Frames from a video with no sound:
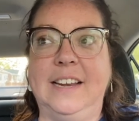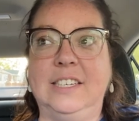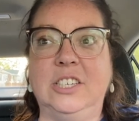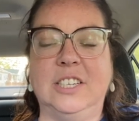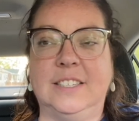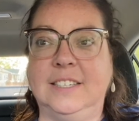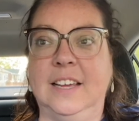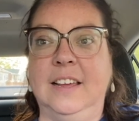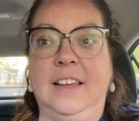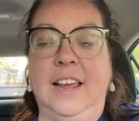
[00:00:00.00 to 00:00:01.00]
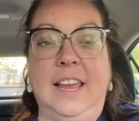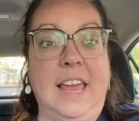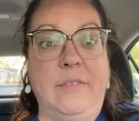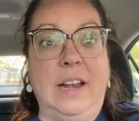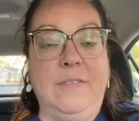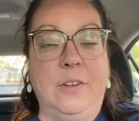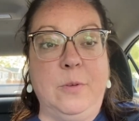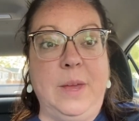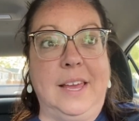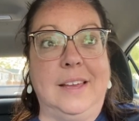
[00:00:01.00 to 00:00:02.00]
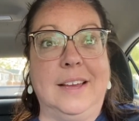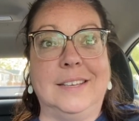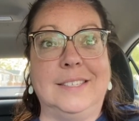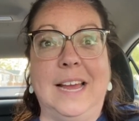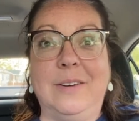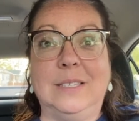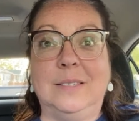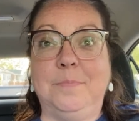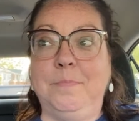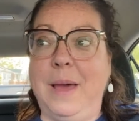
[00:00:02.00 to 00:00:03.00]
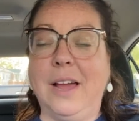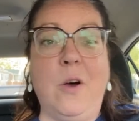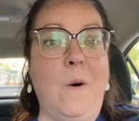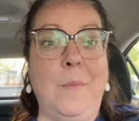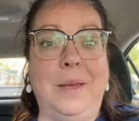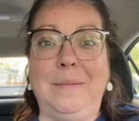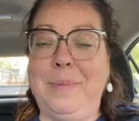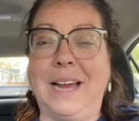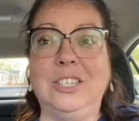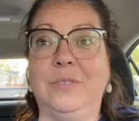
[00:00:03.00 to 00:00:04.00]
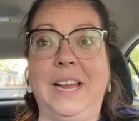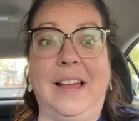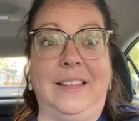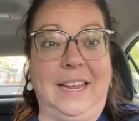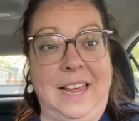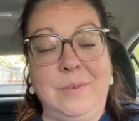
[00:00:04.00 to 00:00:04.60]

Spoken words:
I need to just get ready for the week because now it's back home and back to reality.